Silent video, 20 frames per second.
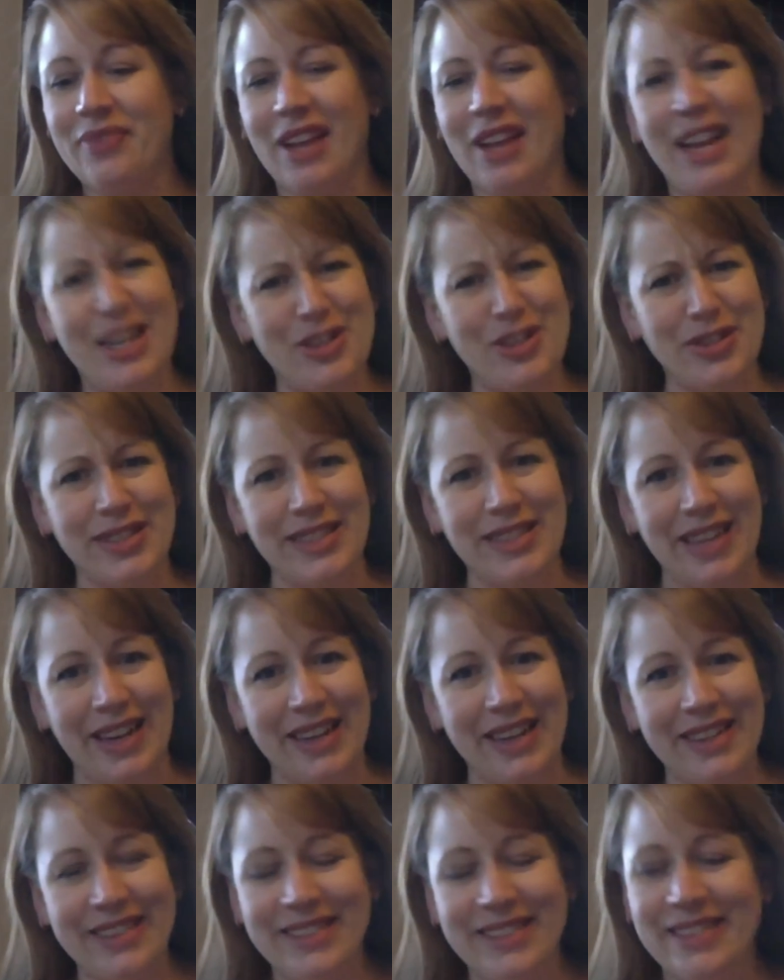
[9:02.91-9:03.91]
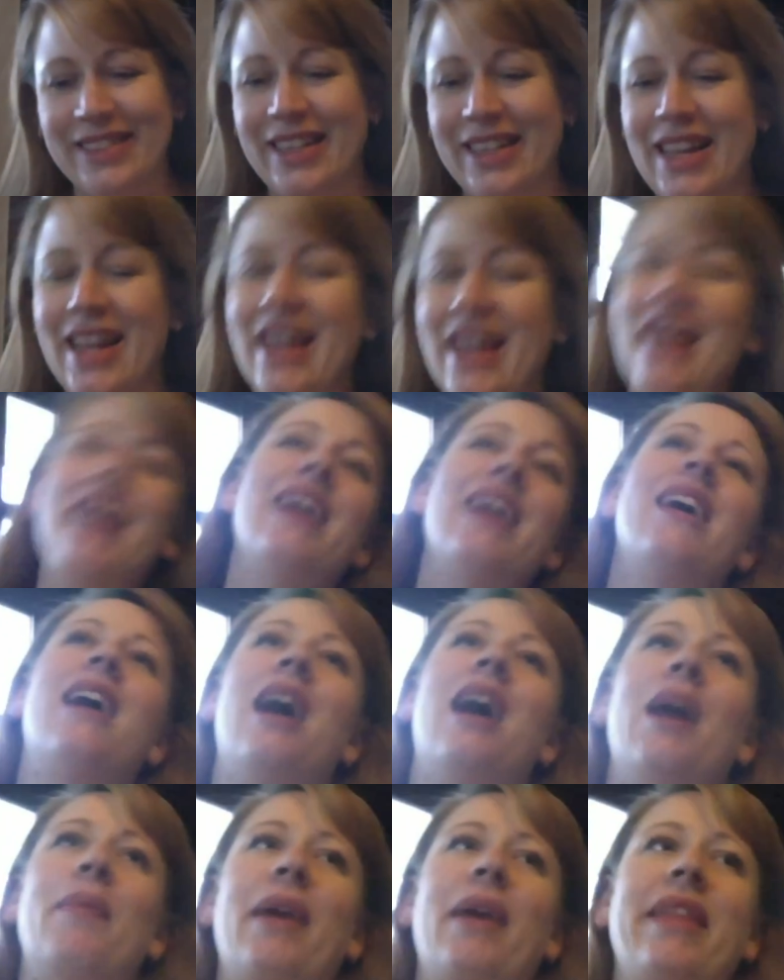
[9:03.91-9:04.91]
Interesting.
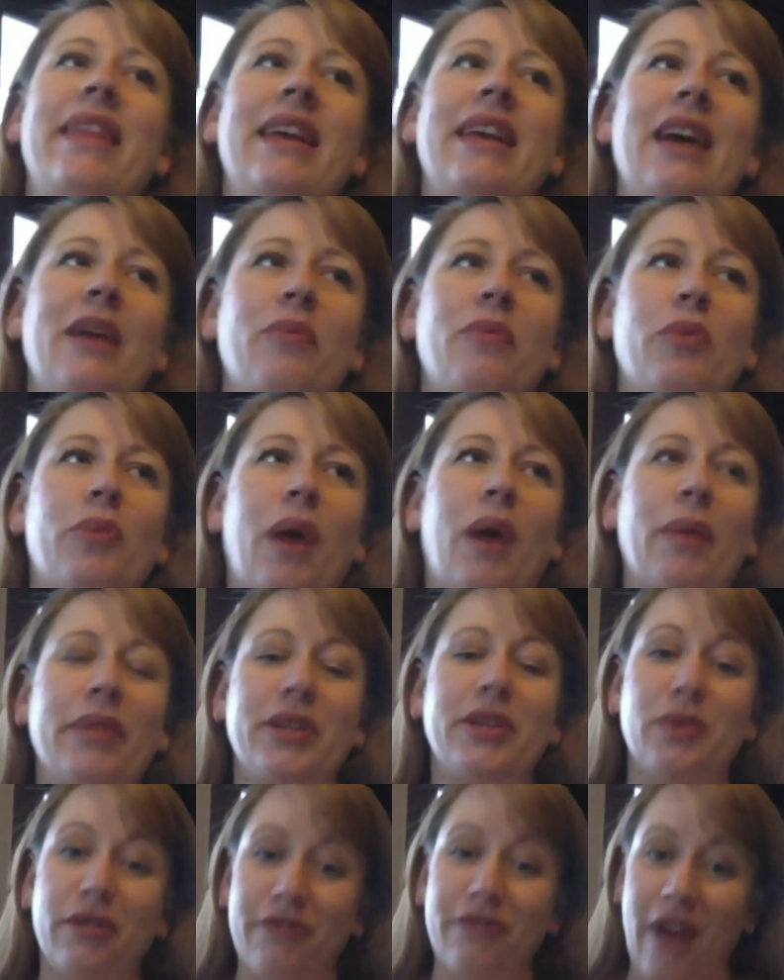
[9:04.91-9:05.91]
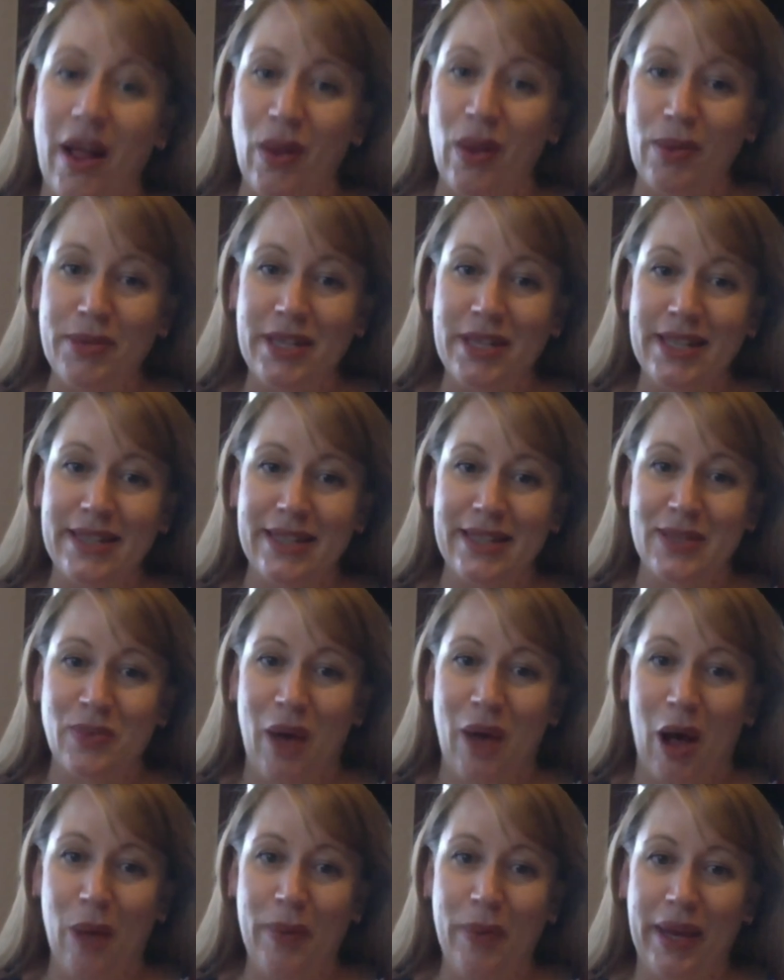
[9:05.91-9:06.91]
I think I will probably do a follow-up to this as
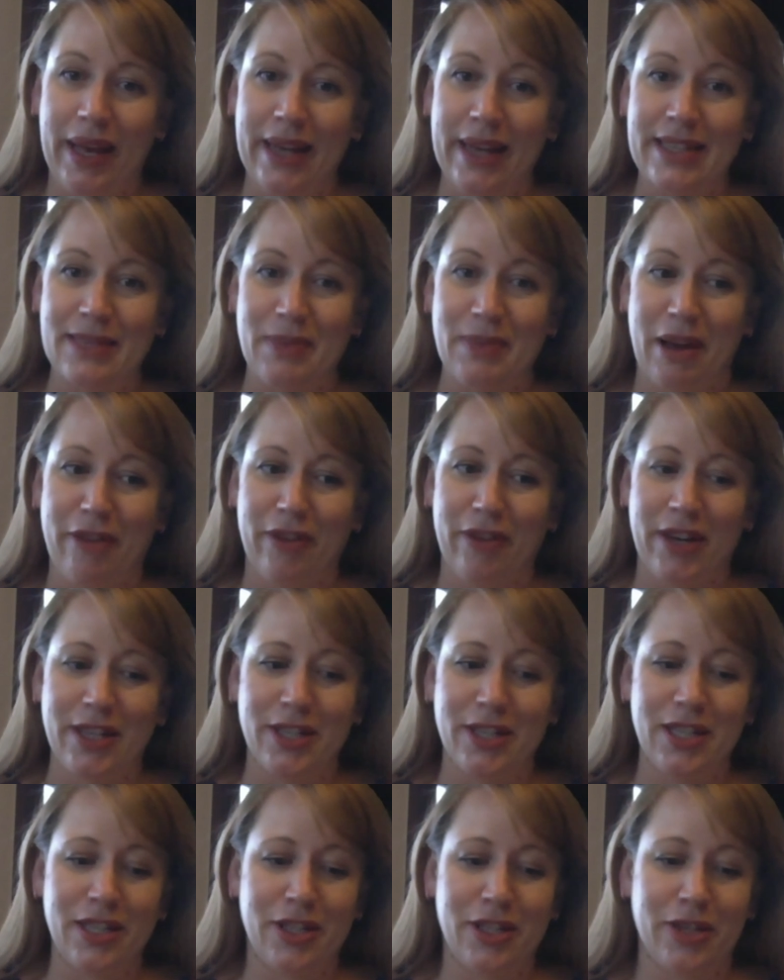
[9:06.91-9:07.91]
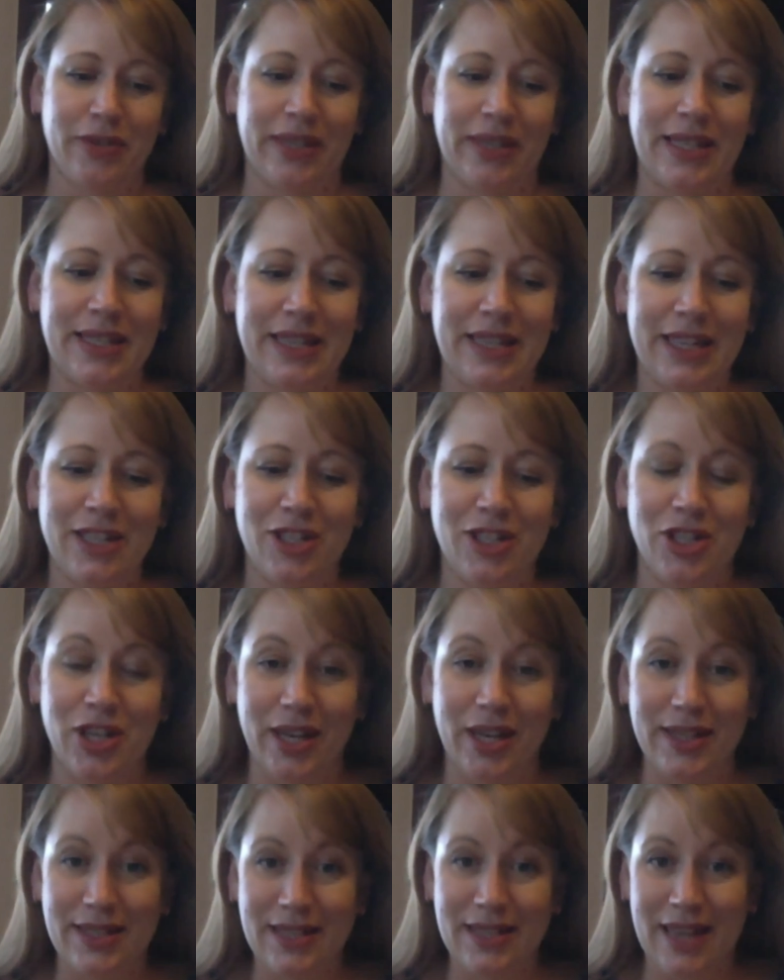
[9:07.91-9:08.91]
well because my friend Teresa
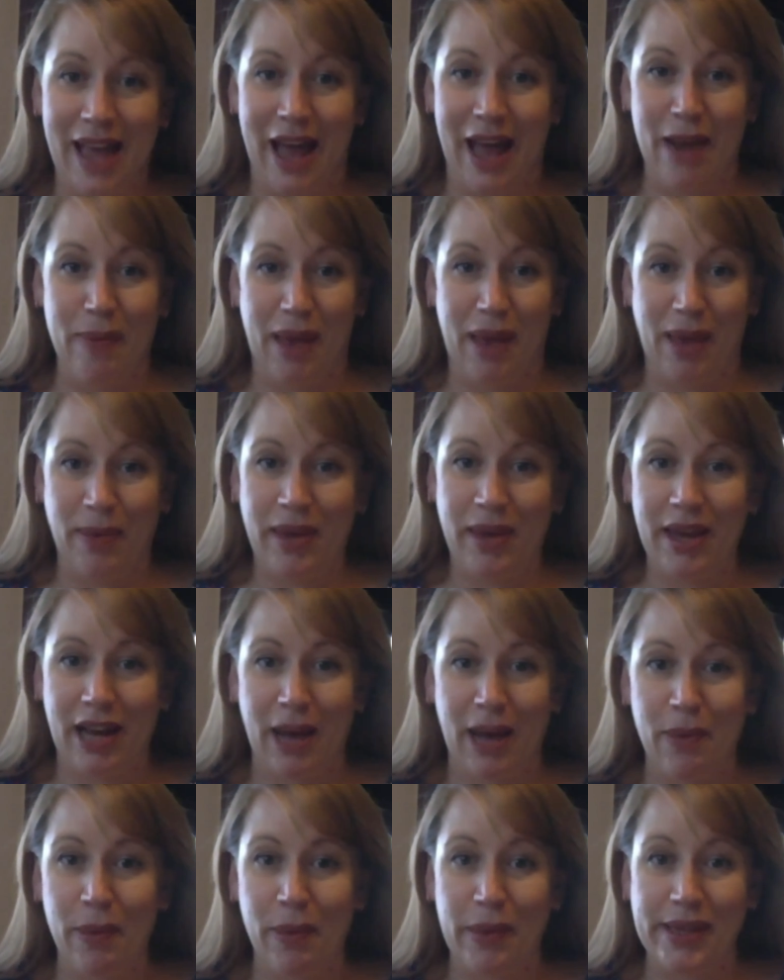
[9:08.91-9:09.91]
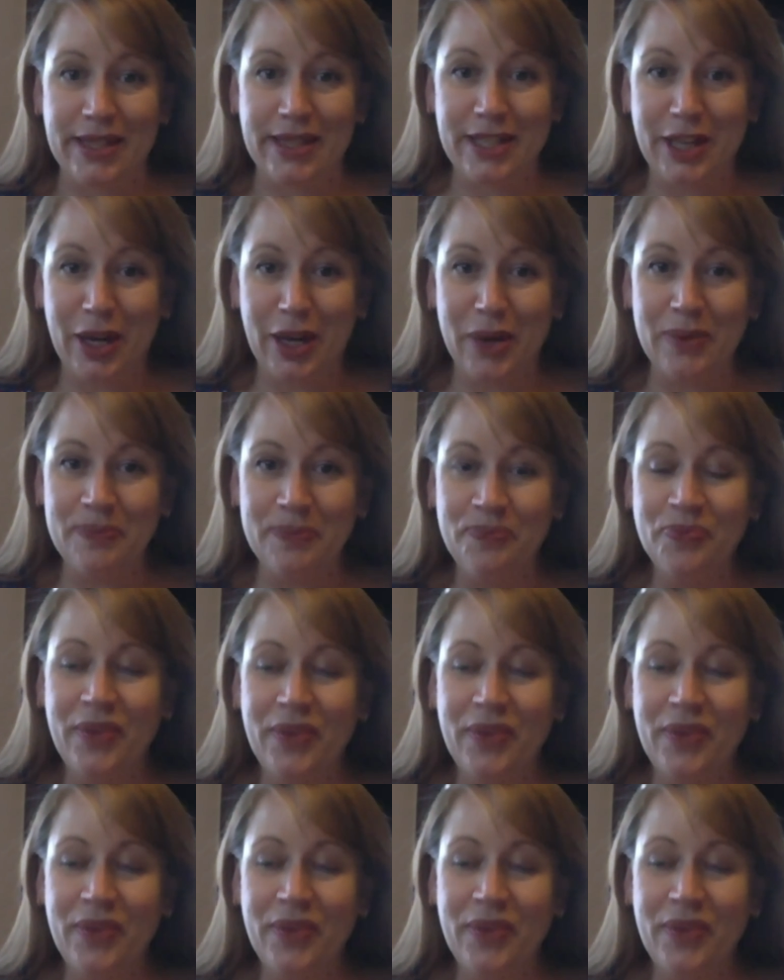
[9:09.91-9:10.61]
just had a baby a couple months ago.